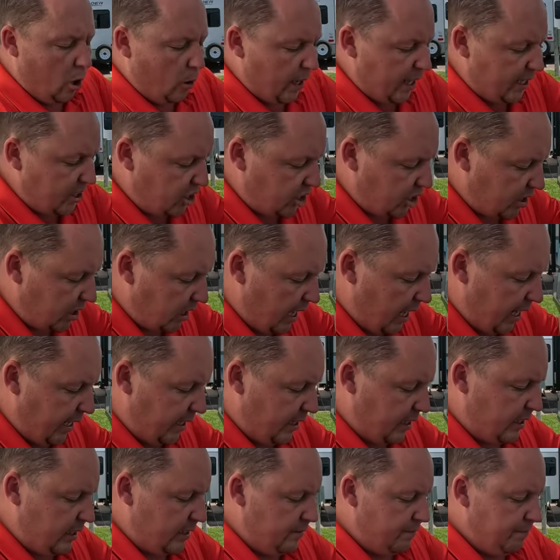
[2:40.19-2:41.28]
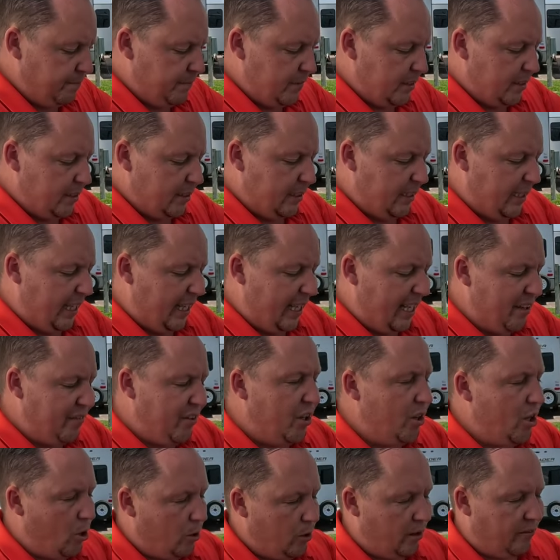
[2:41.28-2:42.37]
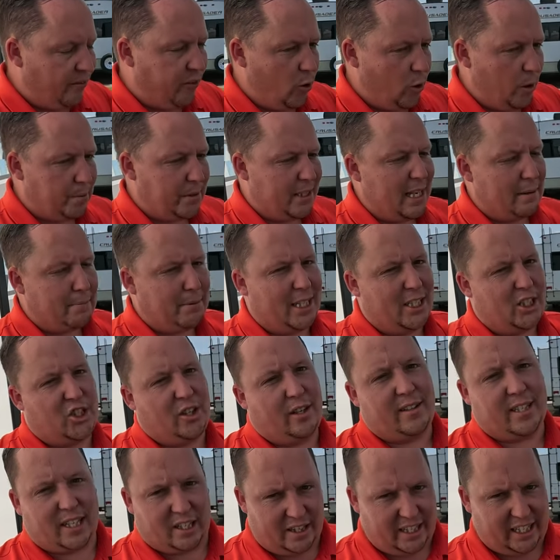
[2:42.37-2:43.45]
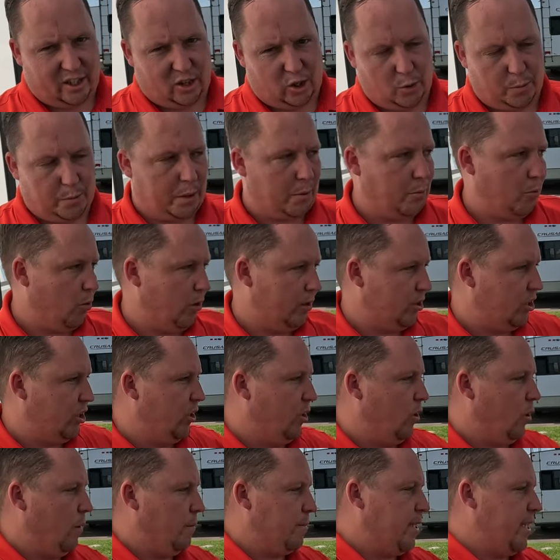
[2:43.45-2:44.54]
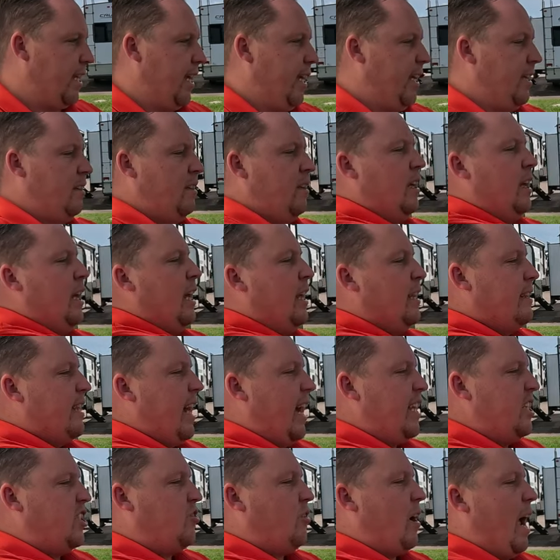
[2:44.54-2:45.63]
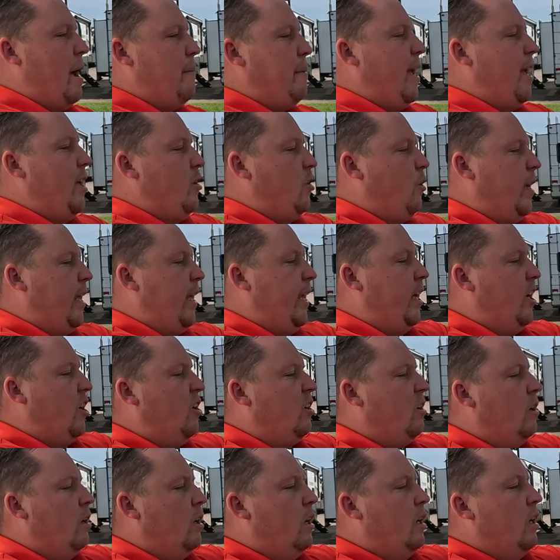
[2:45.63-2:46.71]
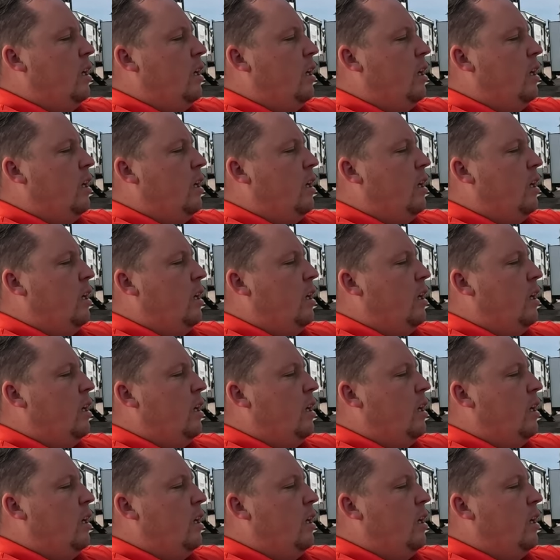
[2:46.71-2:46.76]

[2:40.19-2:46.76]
know, it's just like, even though they're fold-up steps, they should have done the aluminum ones. I agree. I'm saying? Nice grab handle here.